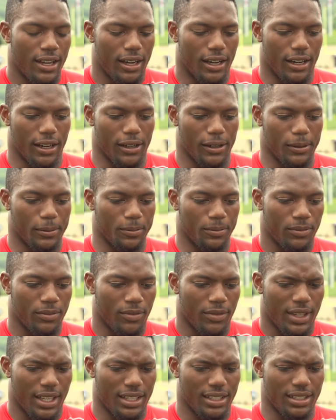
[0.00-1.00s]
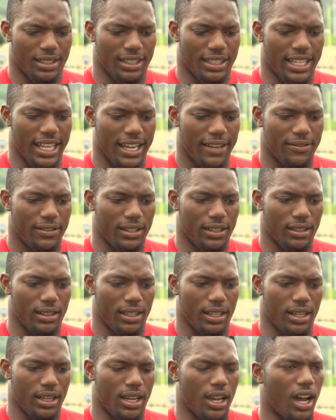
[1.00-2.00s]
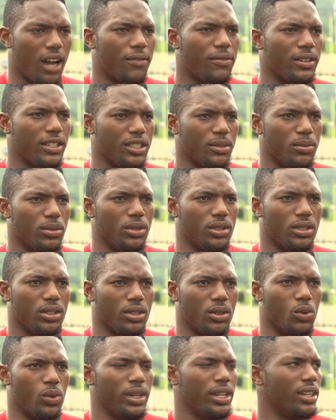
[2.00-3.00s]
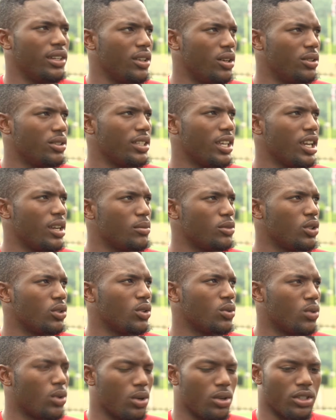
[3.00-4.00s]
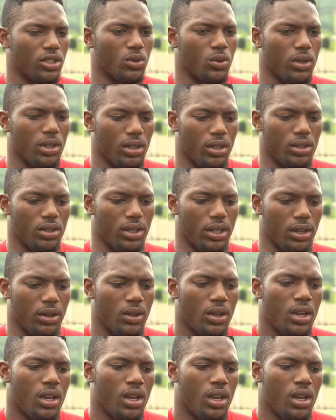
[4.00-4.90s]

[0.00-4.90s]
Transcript: Um, it's definitely a confidence booster. Winning those games on the road as well, you know.